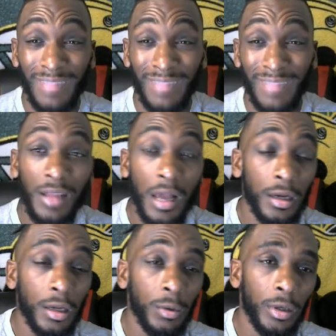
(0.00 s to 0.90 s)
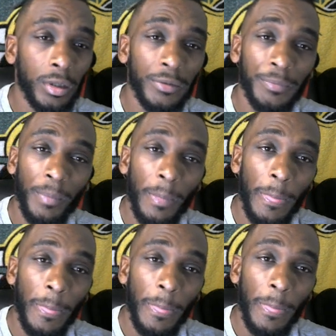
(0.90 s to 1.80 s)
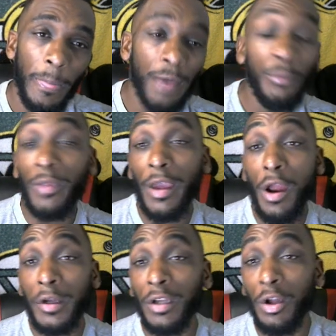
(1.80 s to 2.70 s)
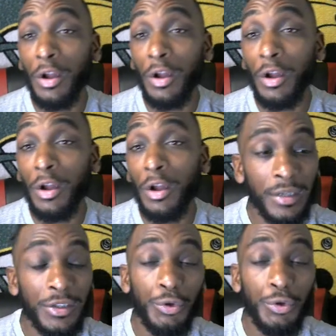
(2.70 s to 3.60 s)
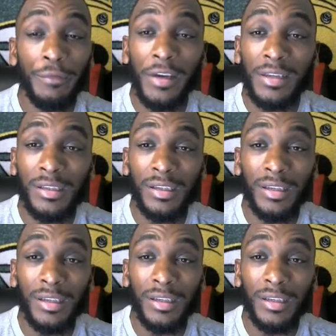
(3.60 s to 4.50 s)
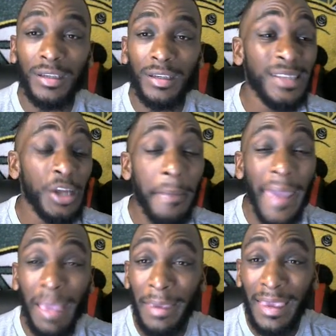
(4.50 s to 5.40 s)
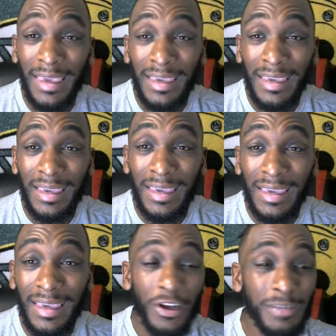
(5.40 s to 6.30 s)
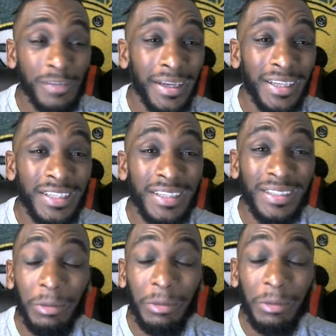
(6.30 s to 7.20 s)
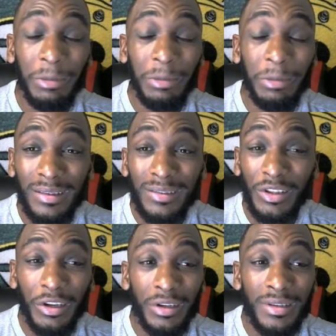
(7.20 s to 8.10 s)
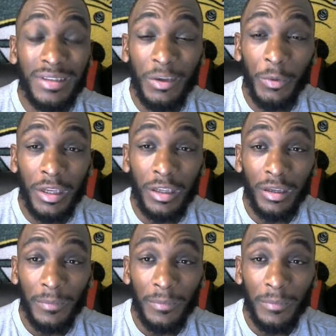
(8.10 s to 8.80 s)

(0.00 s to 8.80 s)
It's not gonna work, and they already know that. But they're too invested. That's their baby. Frostbite engine is their baby, so they're gonna stick with it.